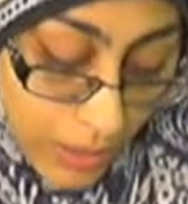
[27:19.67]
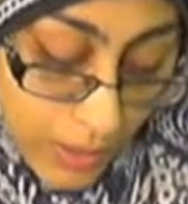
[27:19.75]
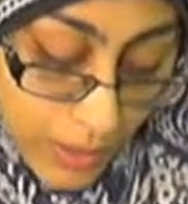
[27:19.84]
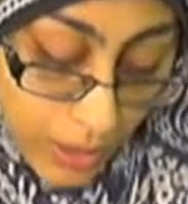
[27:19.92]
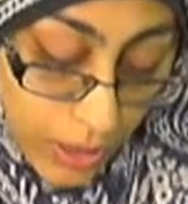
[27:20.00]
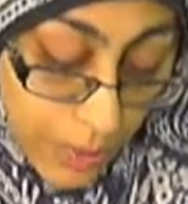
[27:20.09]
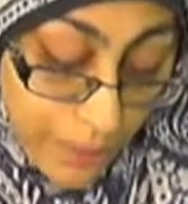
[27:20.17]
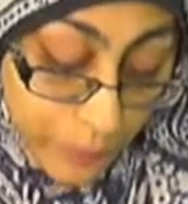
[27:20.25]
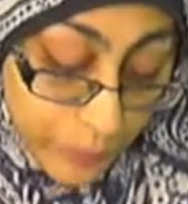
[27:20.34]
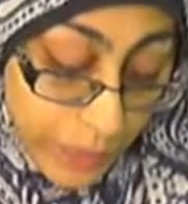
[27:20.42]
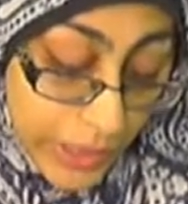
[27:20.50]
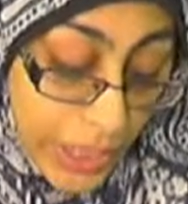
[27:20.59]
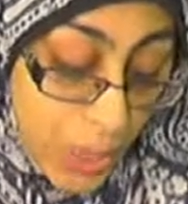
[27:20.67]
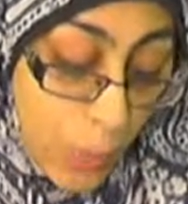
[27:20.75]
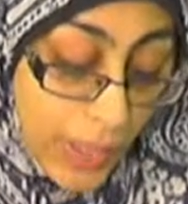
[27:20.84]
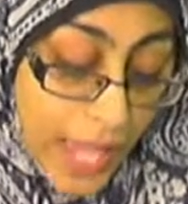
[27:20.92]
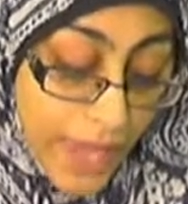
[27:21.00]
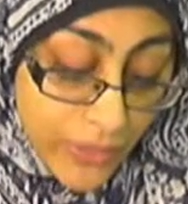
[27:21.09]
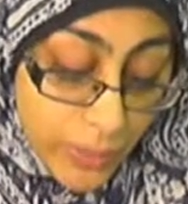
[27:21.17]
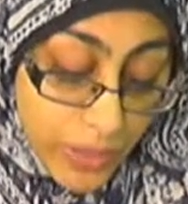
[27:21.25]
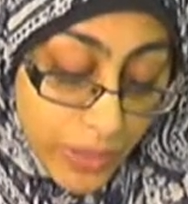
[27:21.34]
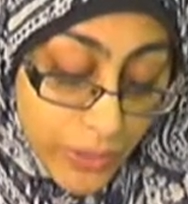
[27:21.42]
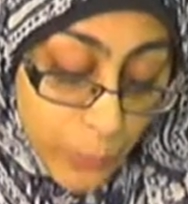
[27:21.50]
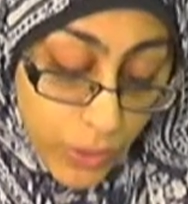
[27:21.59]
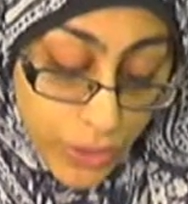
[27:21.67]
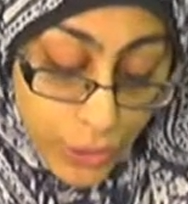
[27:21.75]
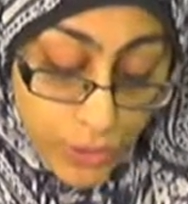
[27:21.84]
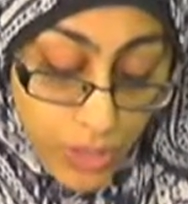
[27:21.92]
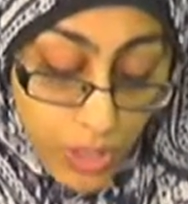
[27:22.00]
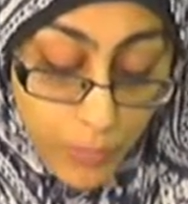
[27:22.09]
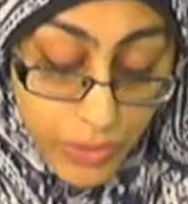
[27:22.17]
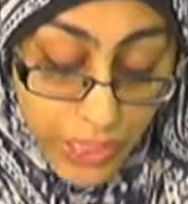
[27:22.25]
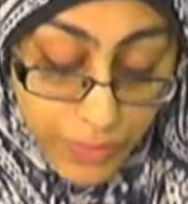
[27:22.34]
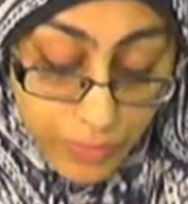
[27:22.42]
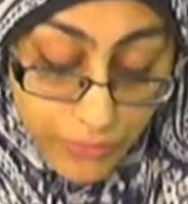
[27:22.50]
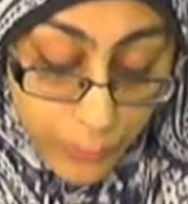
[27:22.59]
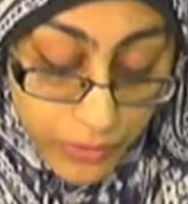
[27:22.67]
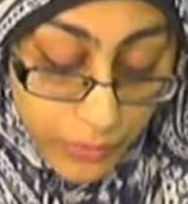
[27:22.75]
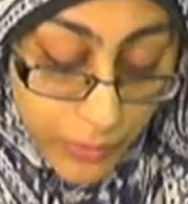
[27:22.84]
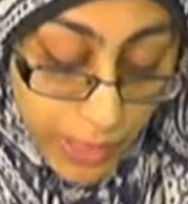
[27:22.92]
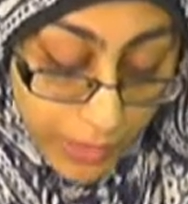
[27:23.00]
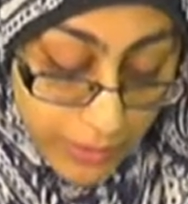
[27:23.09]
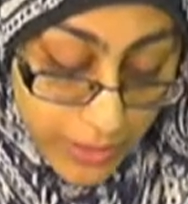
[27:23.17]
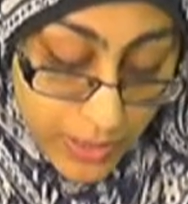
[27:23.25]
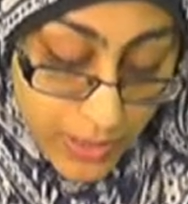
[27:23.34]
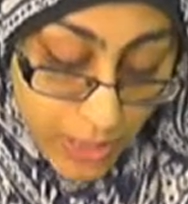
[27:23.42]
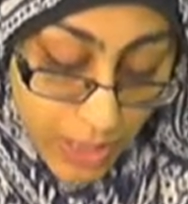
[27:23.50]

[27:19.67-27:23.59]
While having meals, one should not begin before the parents.